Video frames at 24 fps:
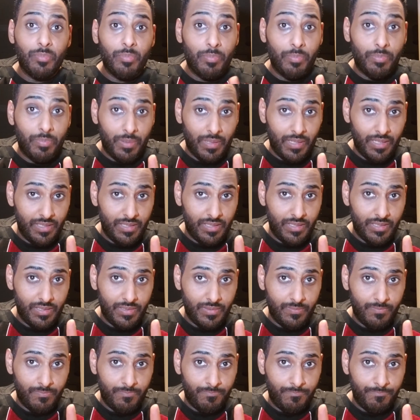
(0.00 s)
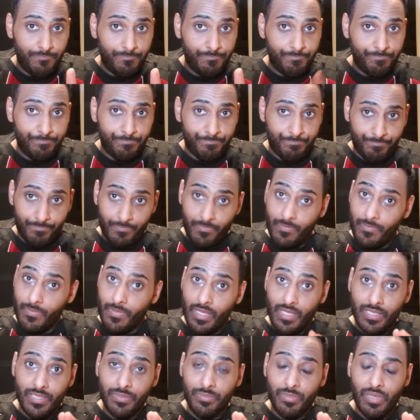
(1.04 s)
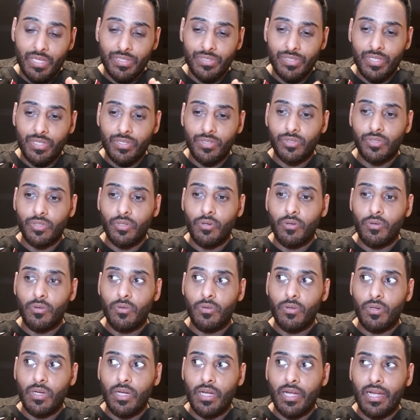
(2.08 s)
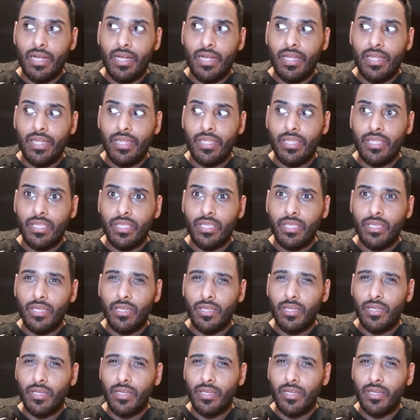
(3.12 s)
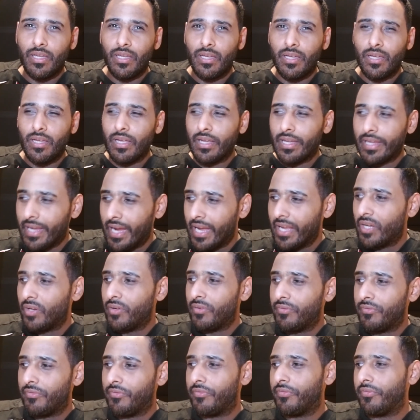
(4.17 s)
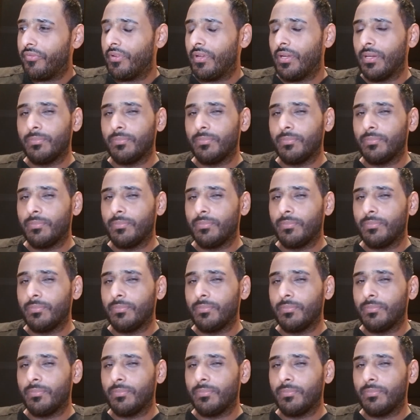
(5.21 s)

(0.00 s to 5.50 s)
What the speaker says: but it's amazing. So I kind of